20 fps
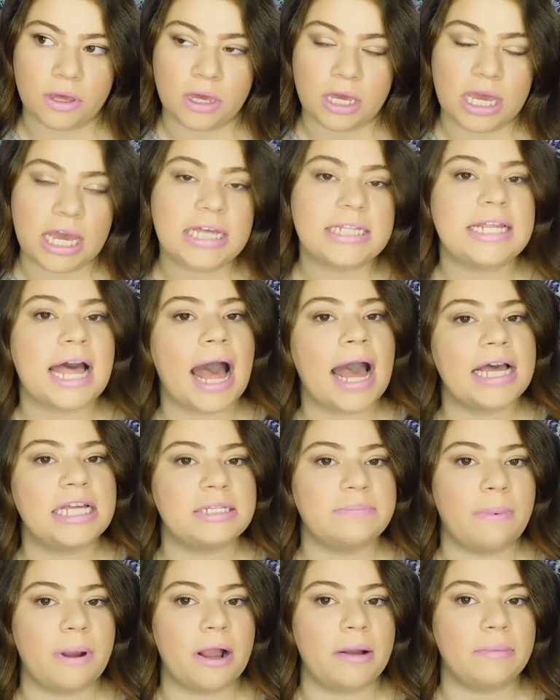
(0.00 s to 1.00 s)
He has a high
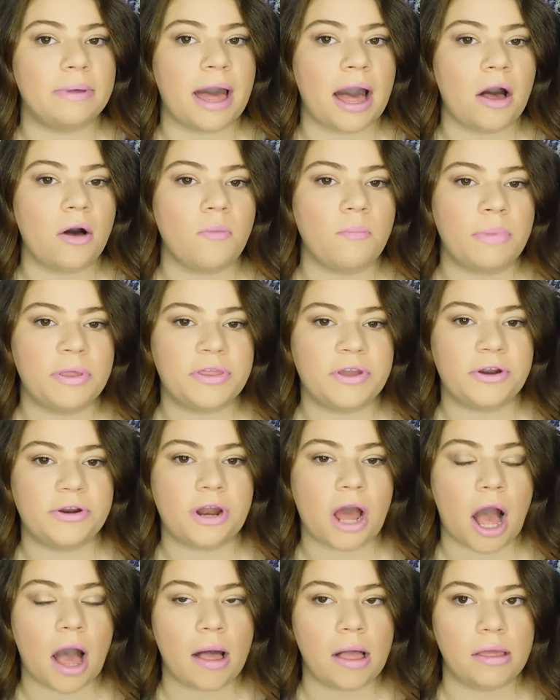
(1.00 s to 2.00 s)
sperm count, but they're
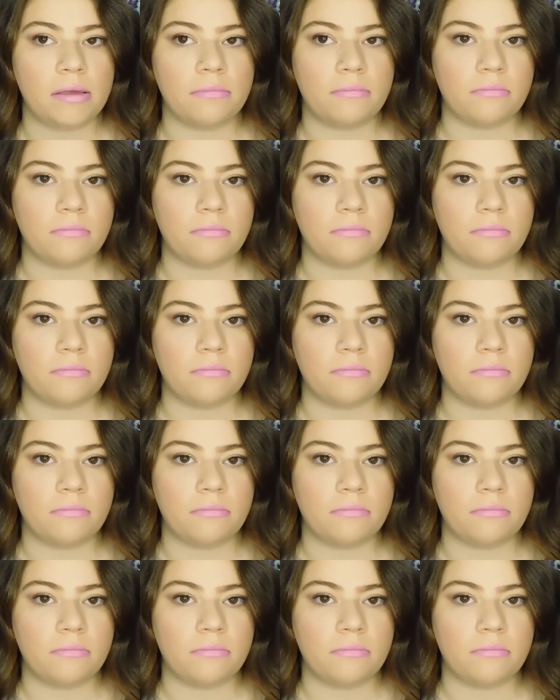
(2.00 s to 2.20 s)
not,